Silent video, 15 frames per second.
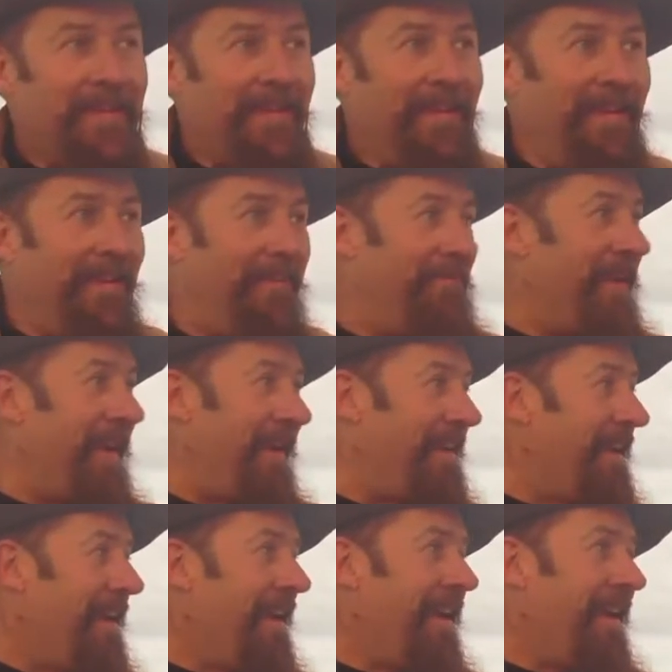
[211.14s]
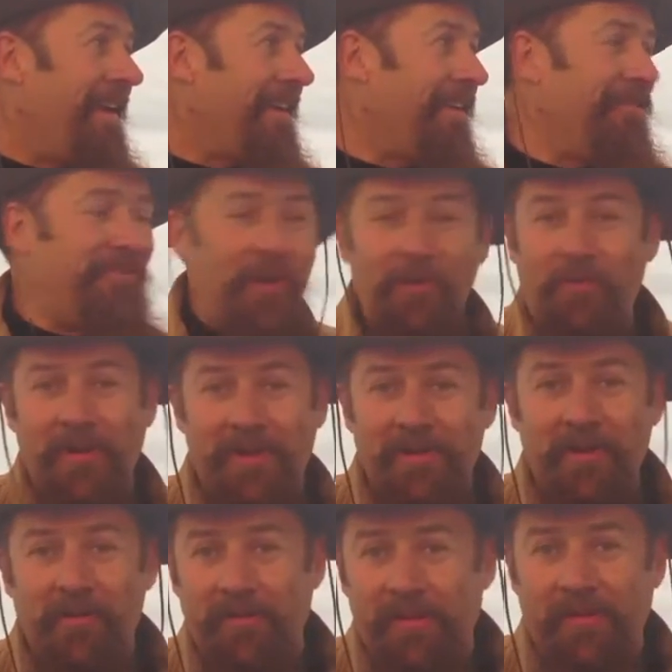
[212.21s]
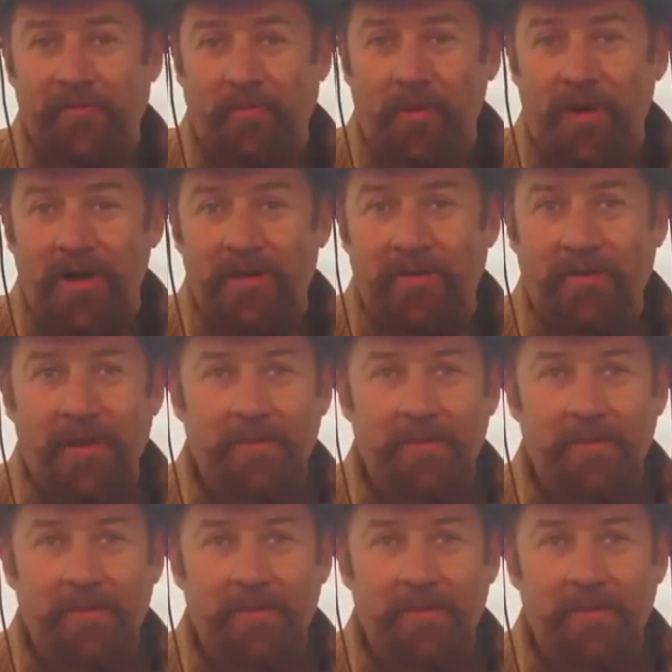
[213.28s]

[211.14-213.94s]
Oh man, you don't want to go in this water. I